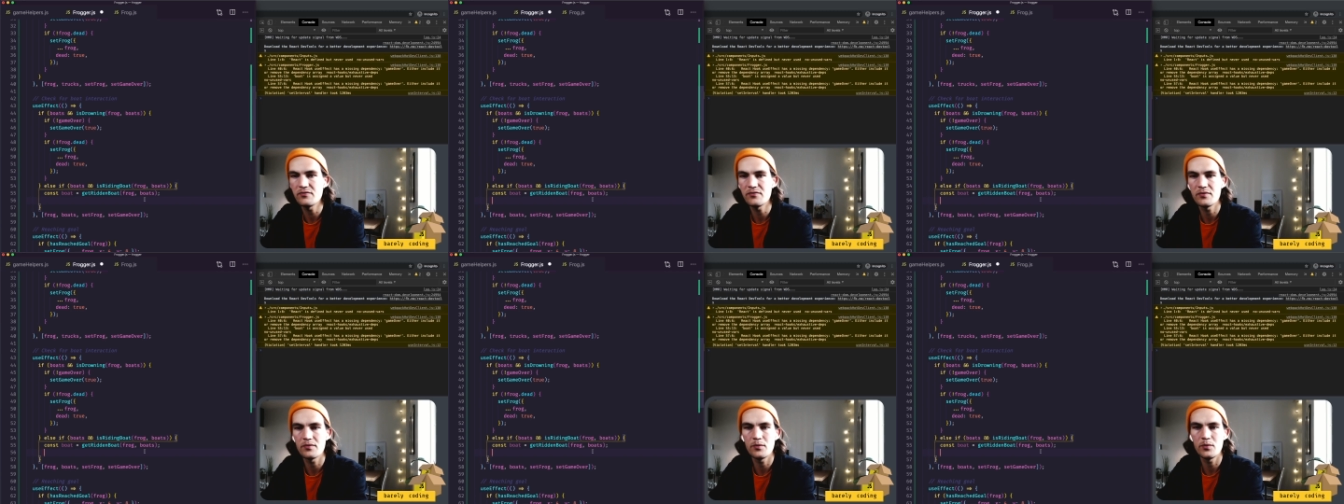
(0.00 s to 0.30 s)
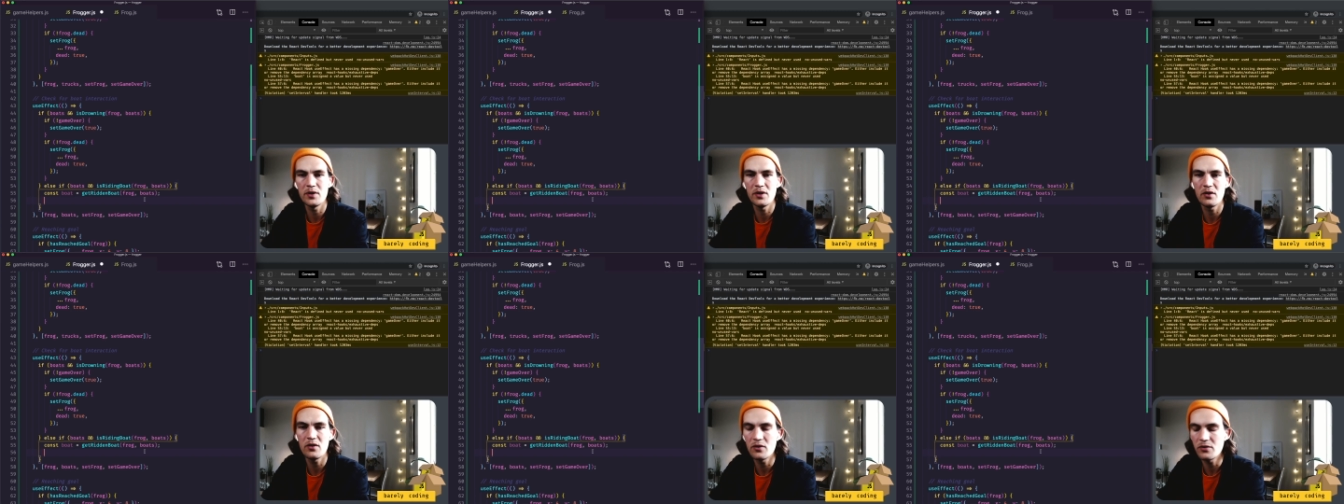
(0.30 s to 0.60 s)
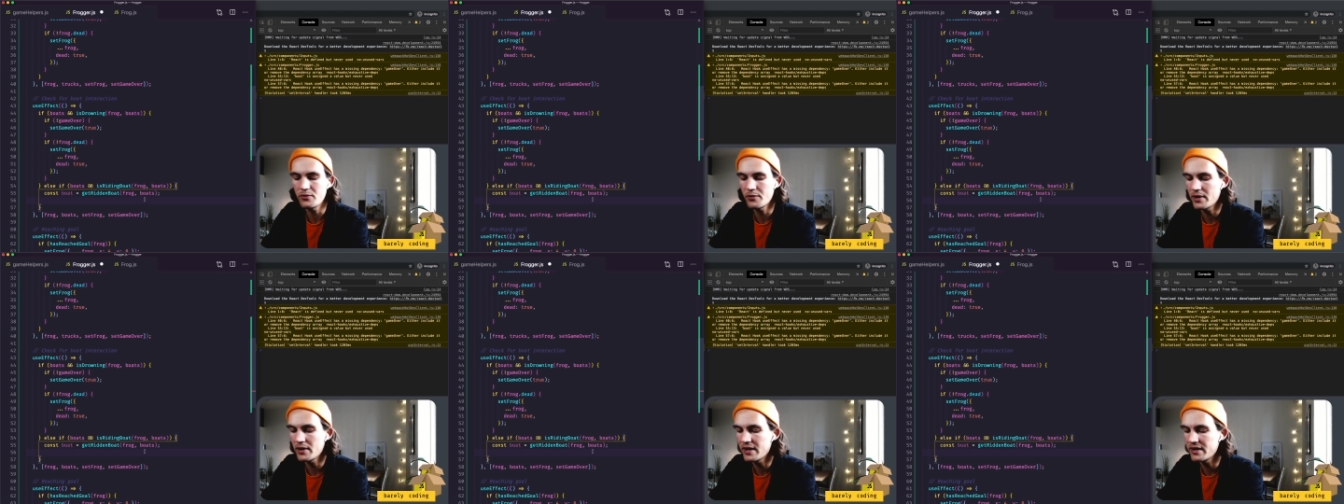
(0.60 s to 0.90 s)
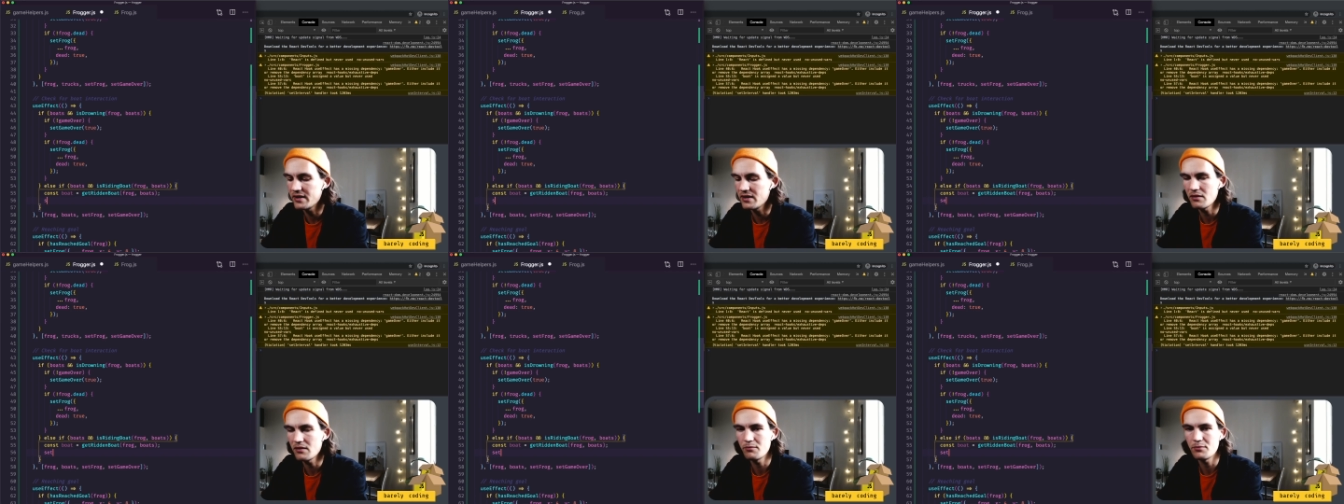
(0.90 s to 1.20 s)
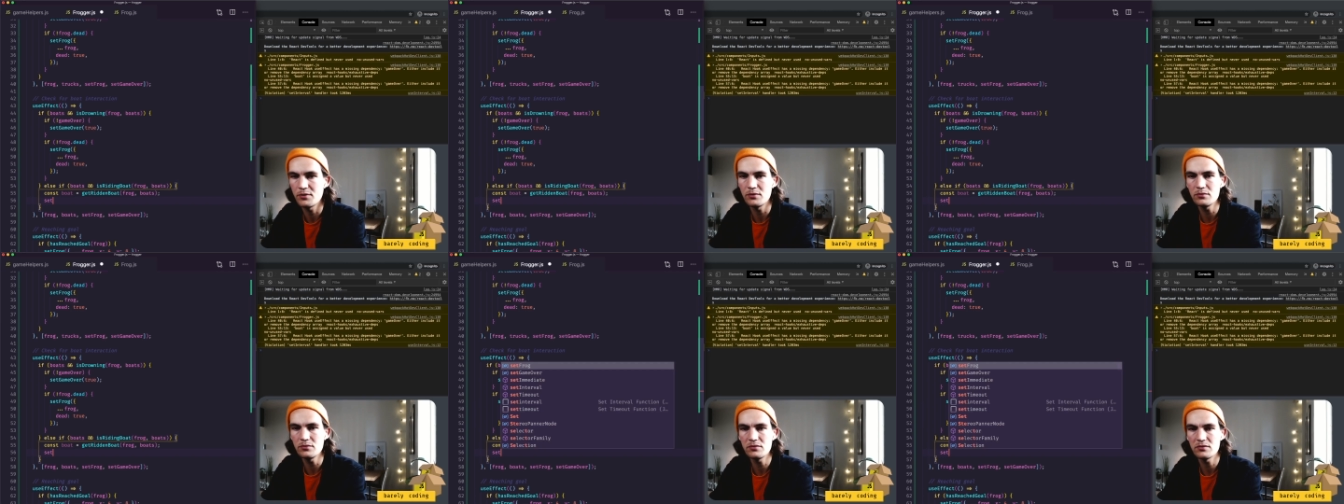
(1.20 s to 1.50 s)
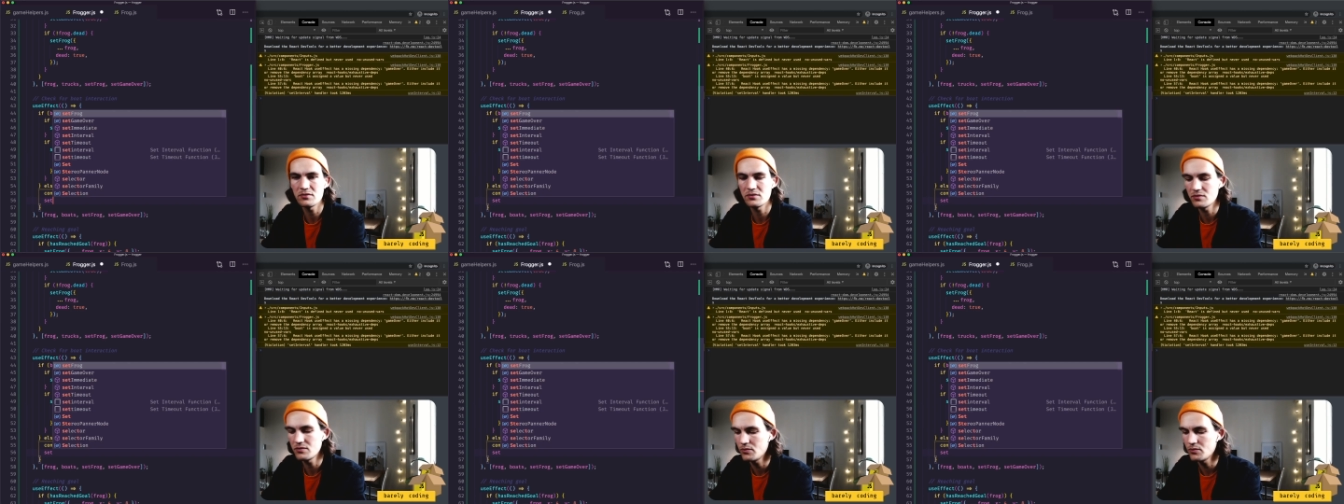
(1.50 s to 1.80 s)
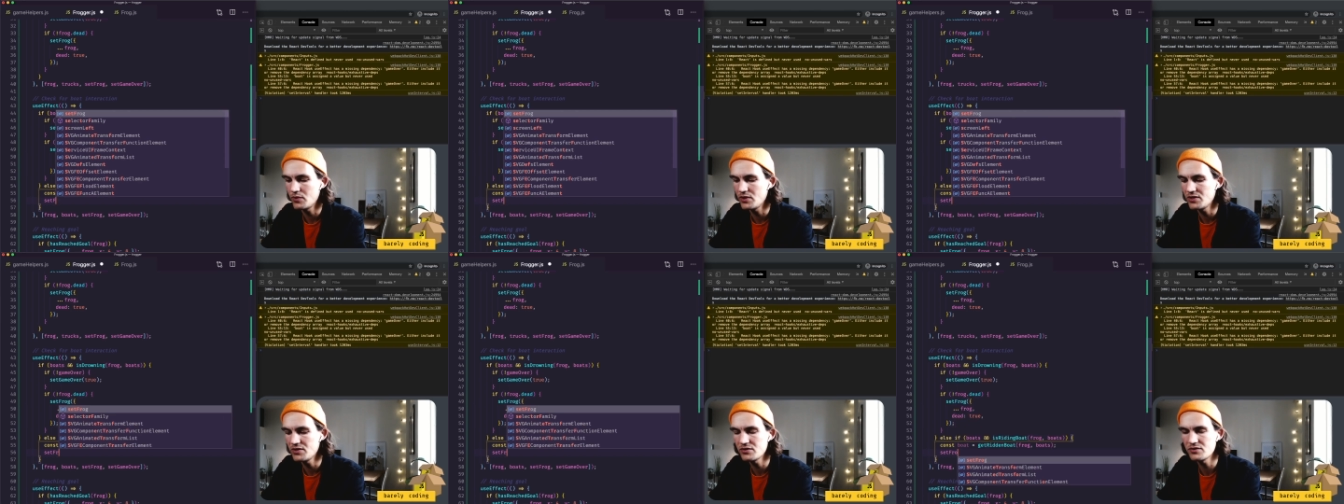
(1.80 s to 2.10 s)
we are riding a boat,
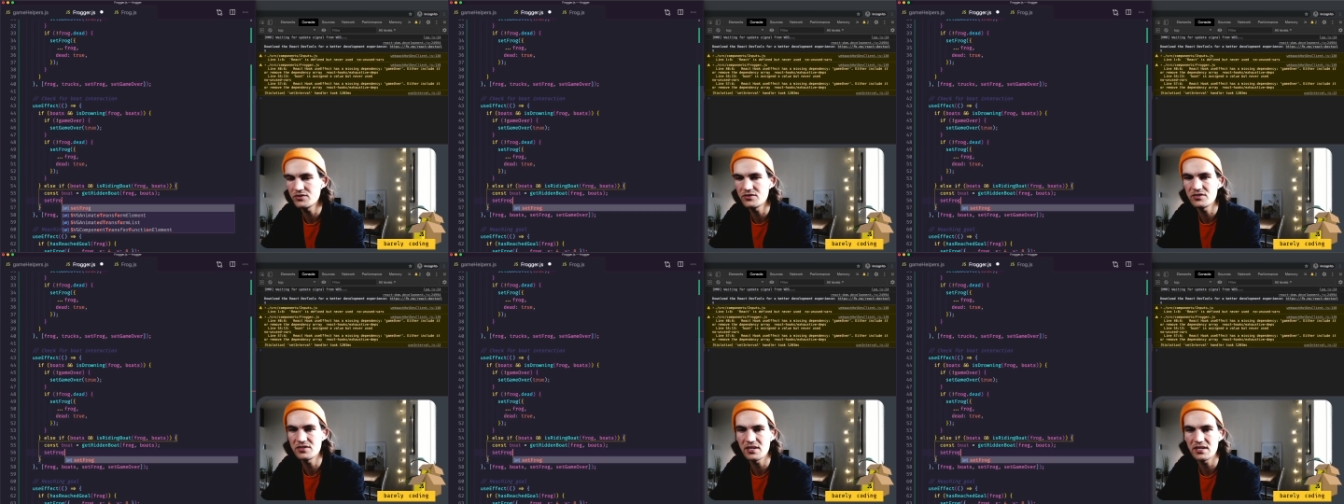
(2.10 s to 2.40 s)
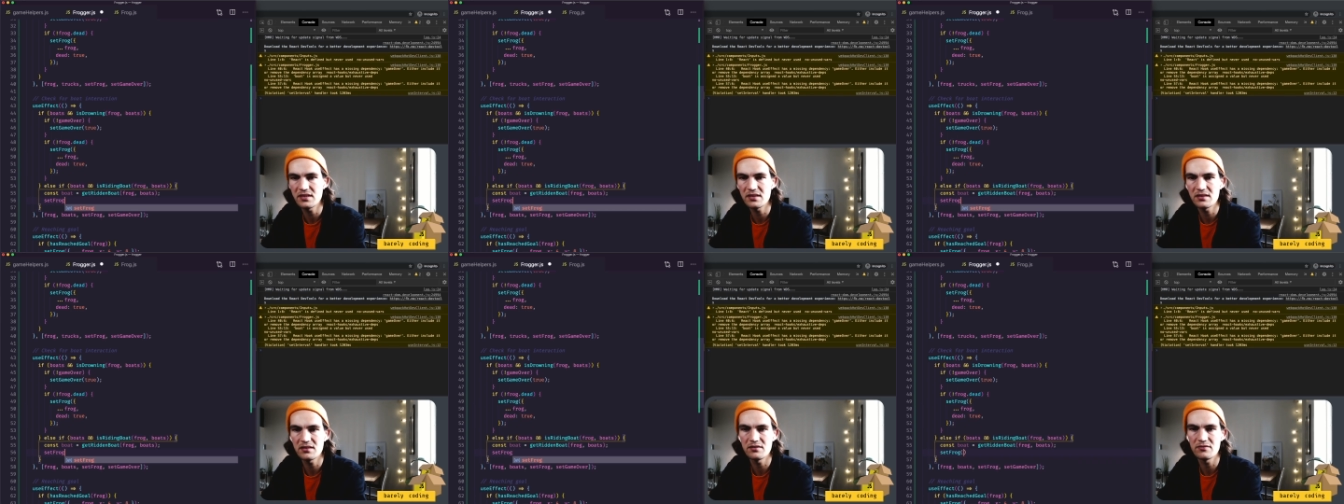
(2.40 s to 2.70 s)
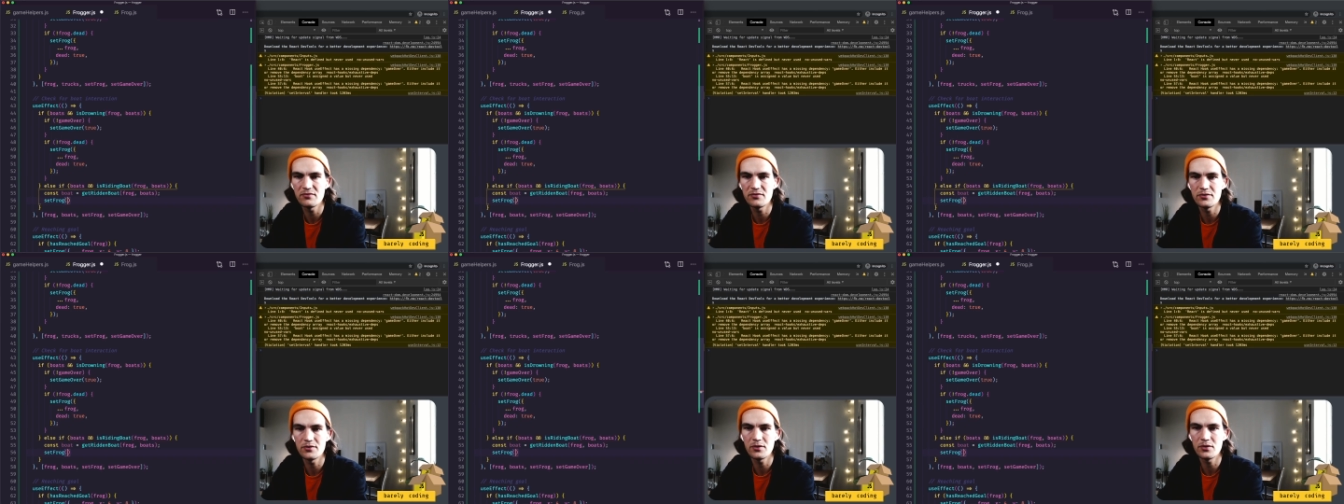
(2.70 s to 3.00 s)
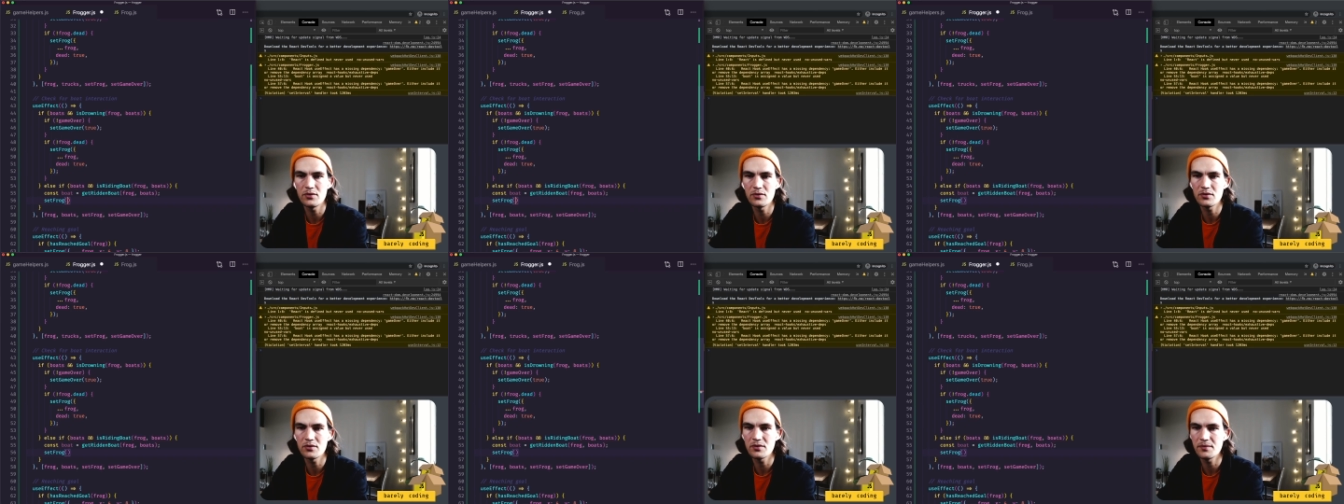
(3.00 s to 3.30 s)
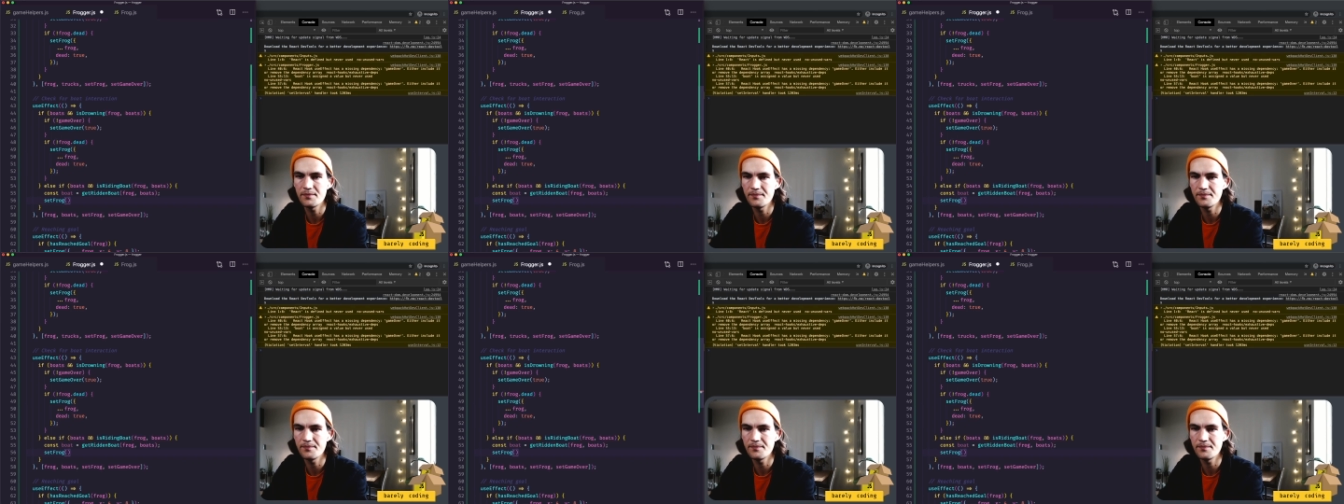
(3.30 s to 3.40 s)
we should set the frog